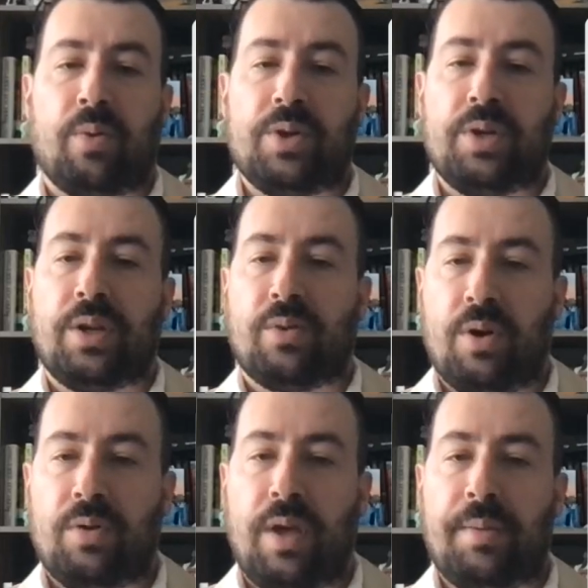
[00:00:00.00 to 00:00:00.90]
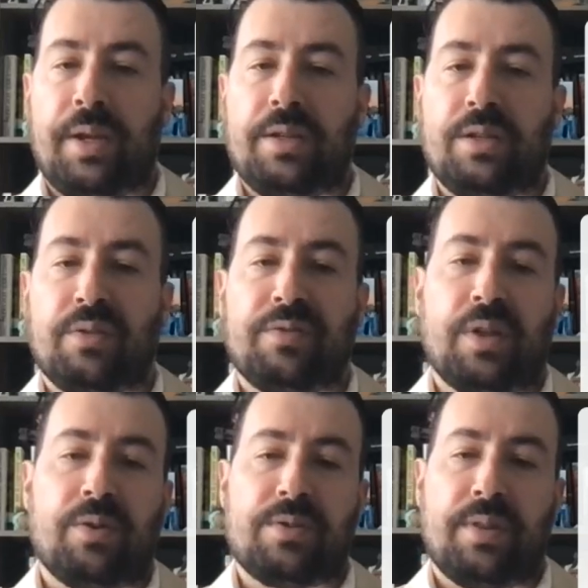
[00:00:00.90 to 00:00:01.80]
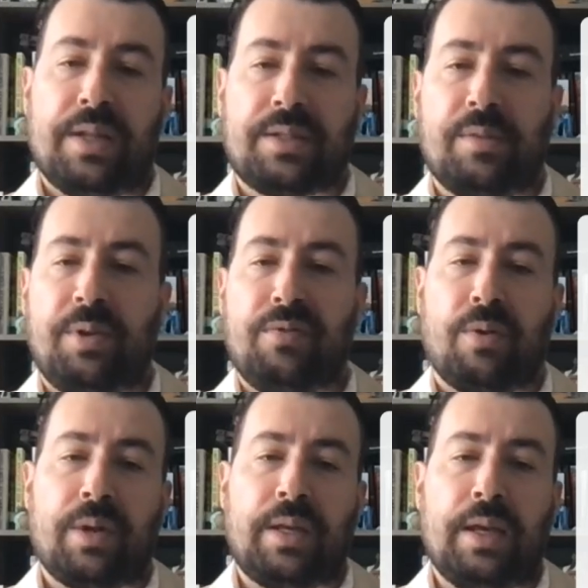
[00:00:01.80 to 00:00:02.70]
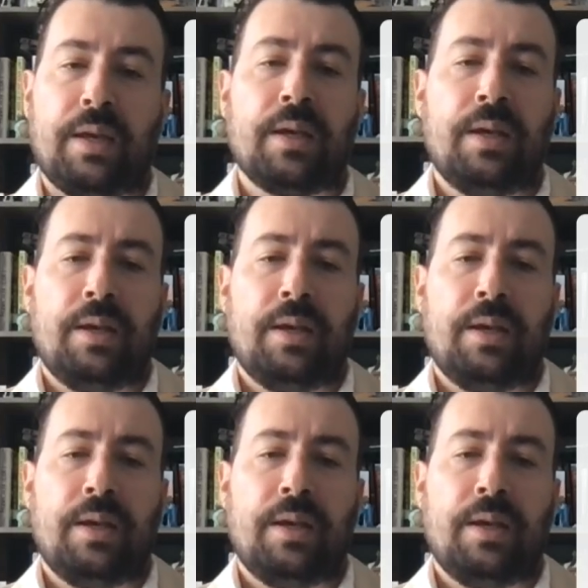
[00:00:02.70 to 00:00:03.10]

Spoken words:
originate your own M&A deal flow. So that's going to be very key.